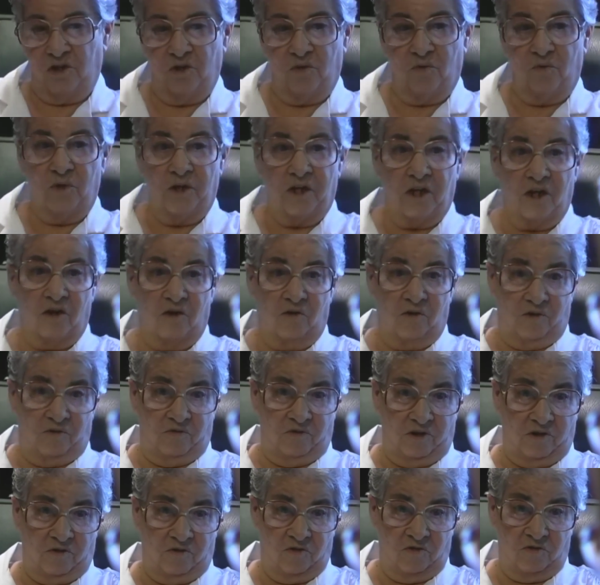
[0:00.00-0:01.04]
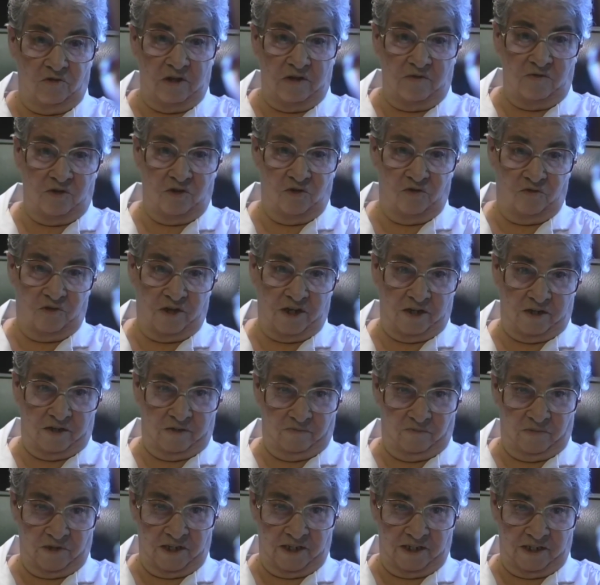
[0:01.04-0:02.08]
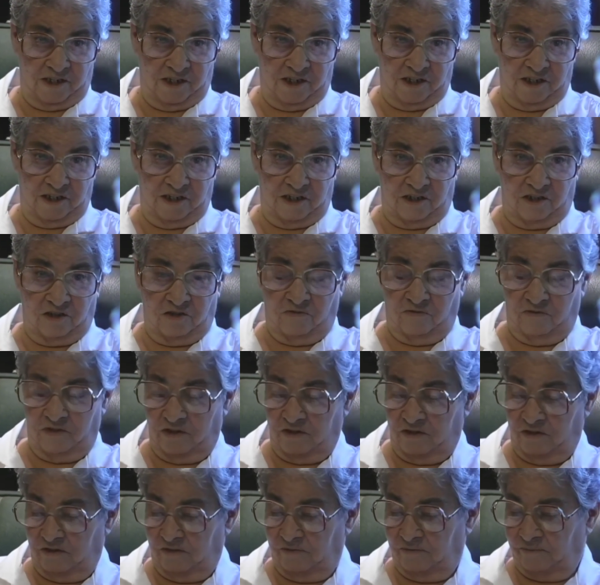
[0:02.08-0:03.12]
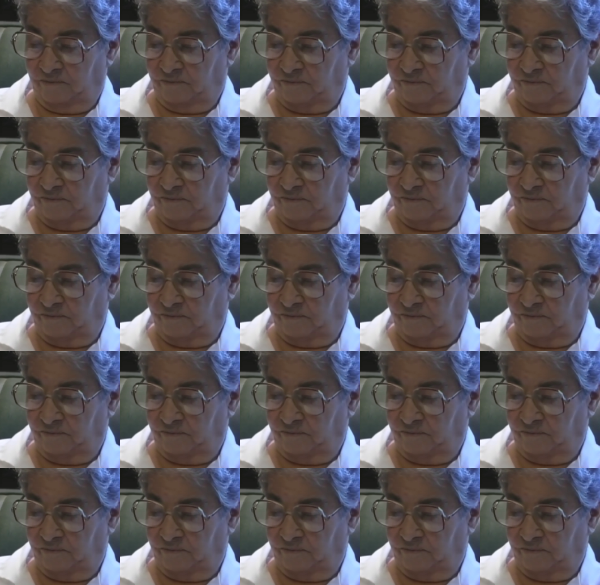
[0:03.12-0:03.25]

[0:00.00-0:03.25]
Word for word: You know, we called it Railroad Avenue. Mm-hmm. right at Plant Six over there.